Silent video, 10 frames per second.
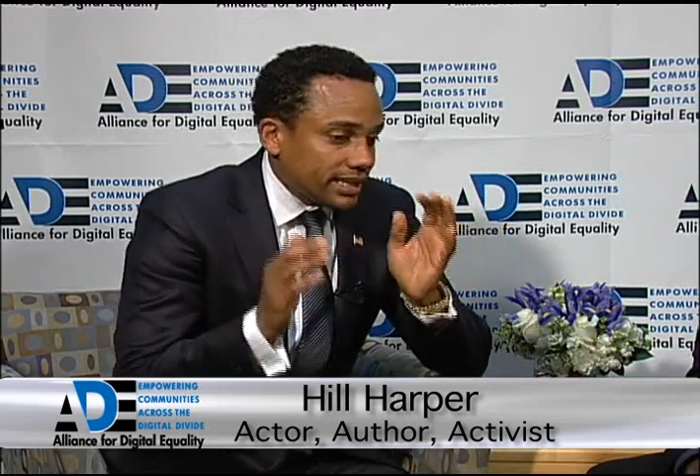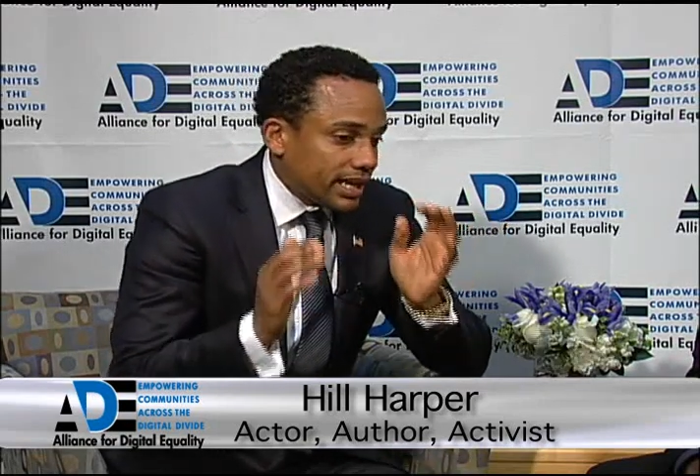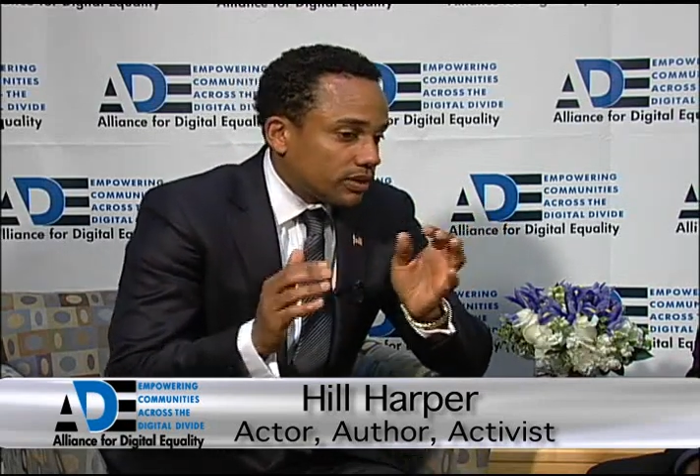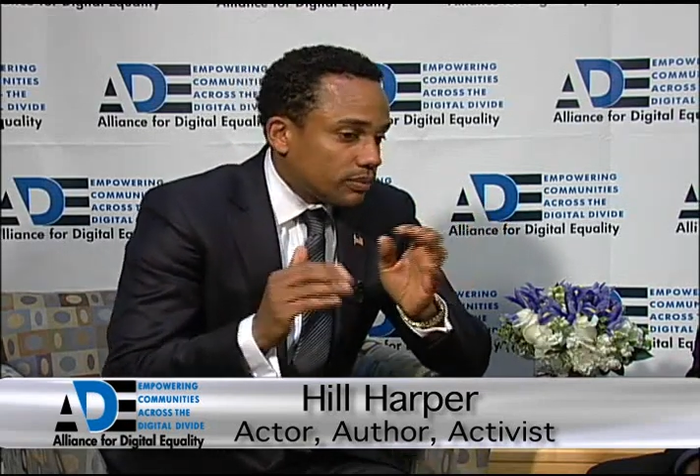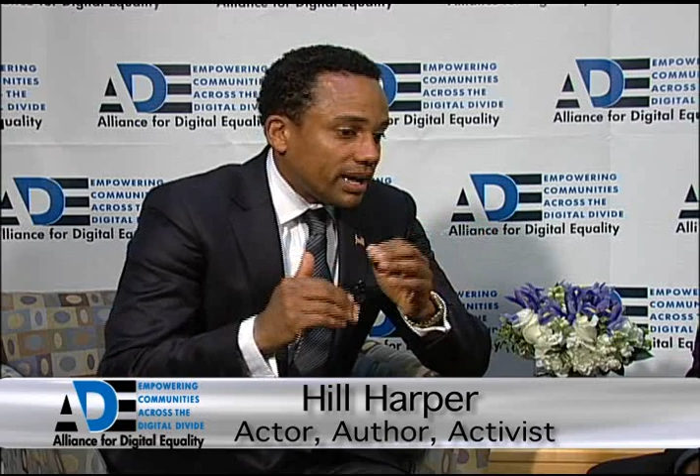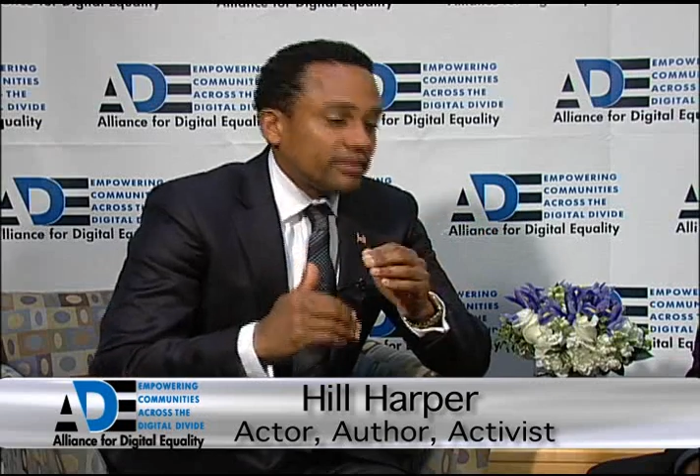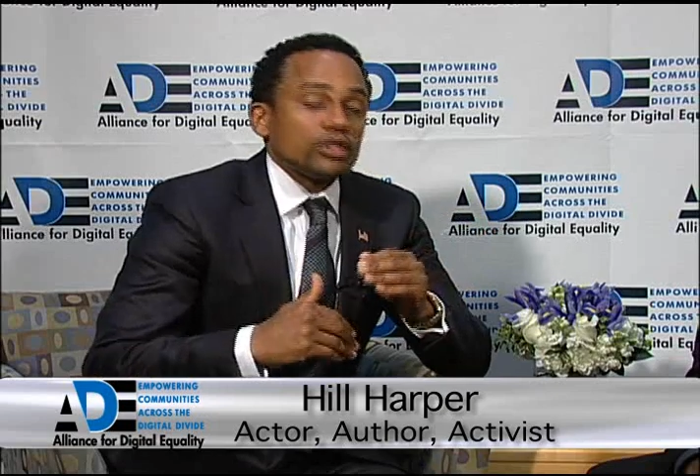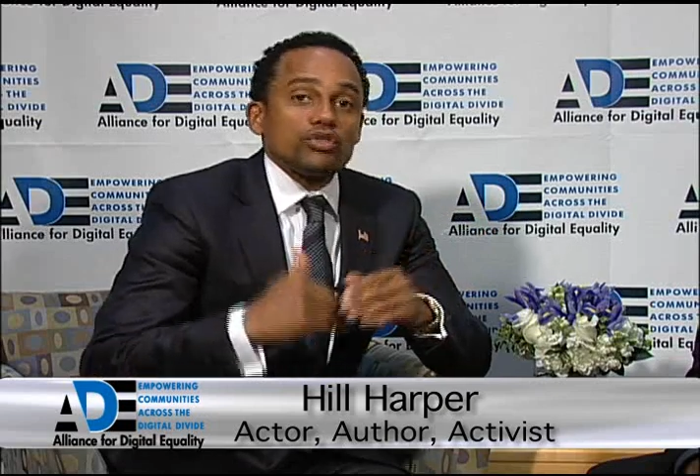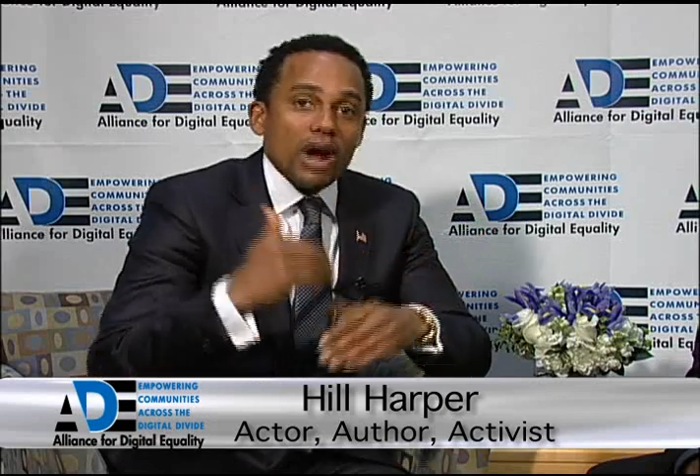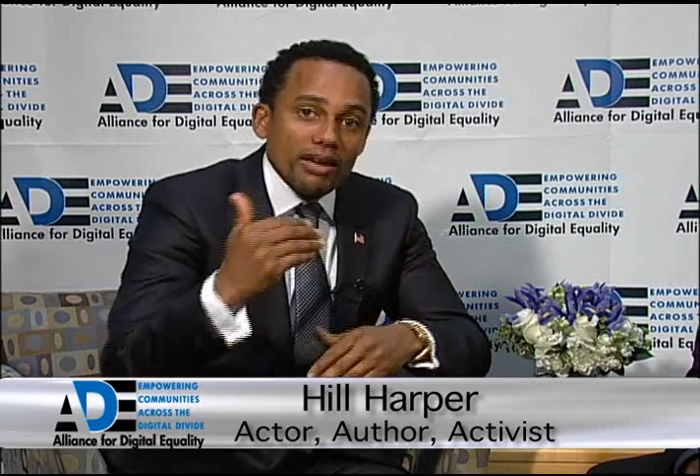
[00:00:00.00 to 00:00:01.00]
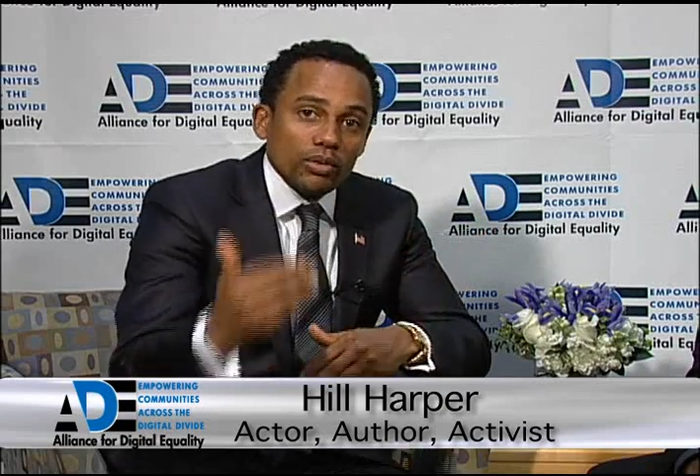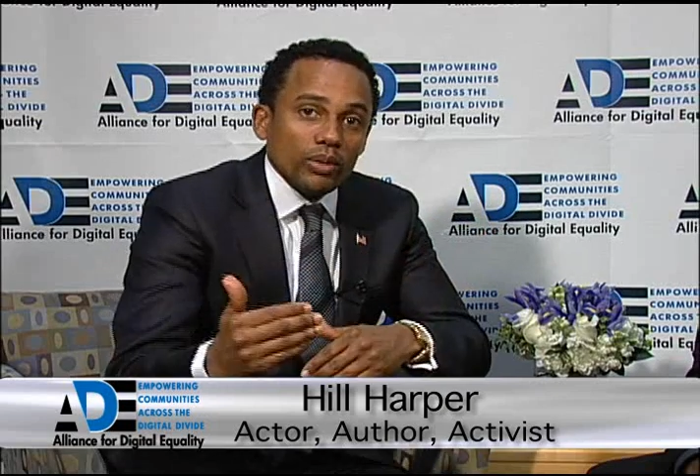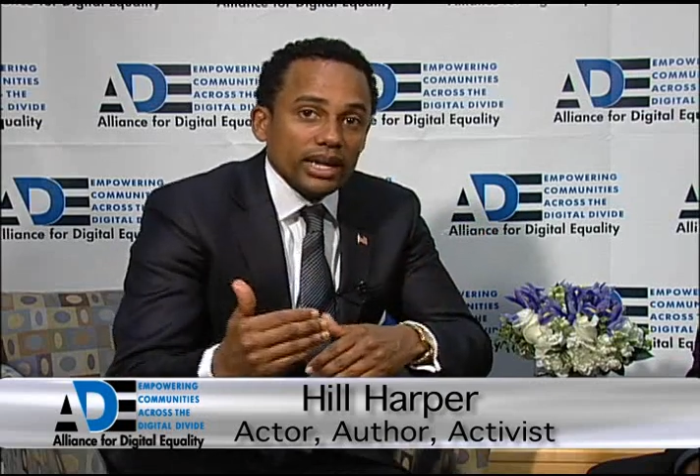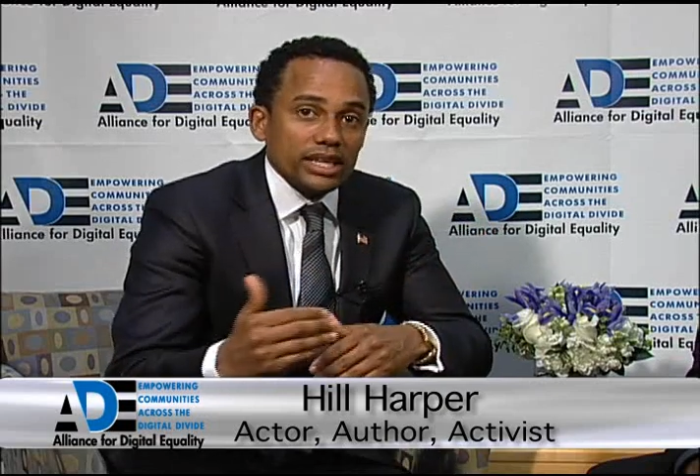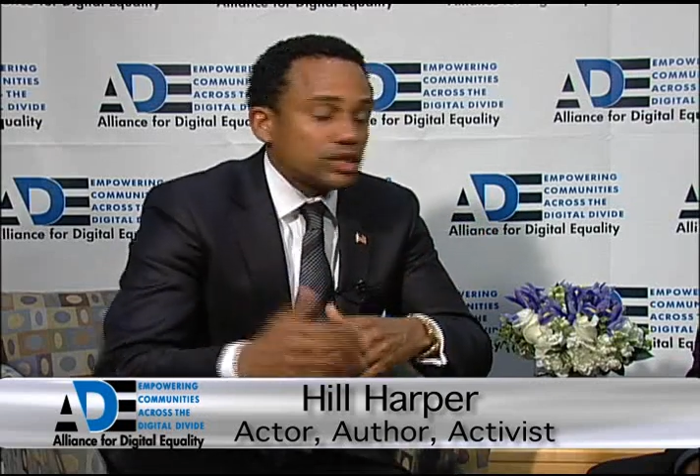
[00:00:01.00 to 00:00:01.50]
Now, you may have to drive a
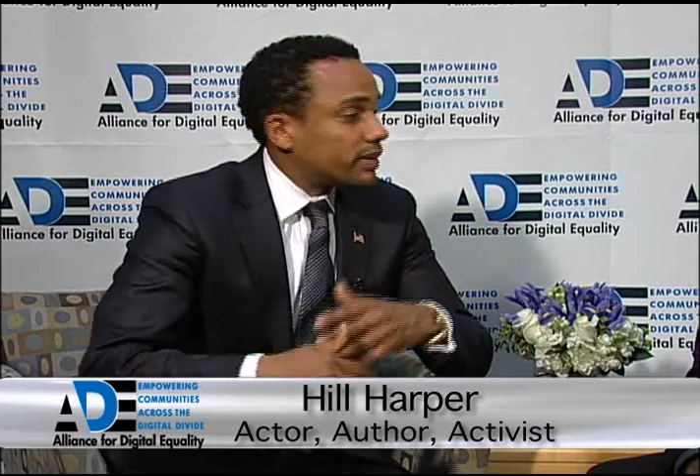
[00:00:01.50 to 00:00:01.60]
ways,